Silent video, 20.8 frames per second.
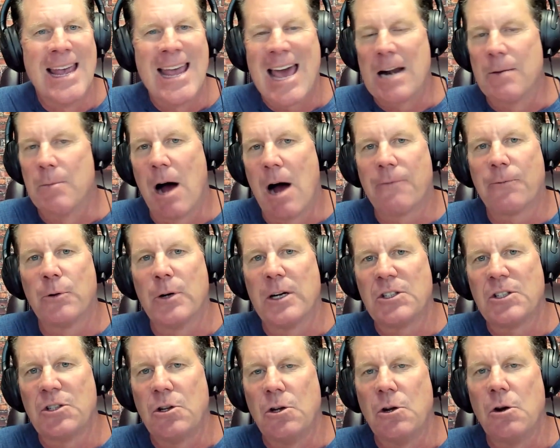And I'm offering
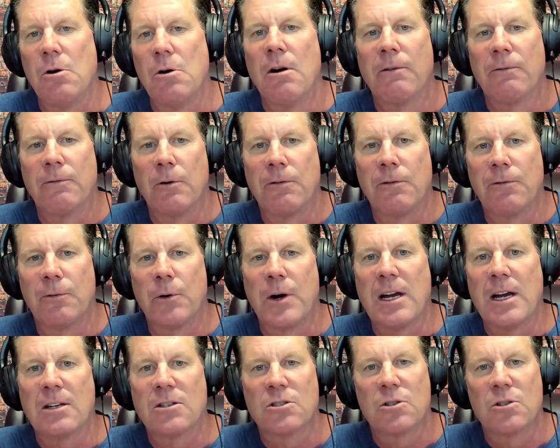it to you for free.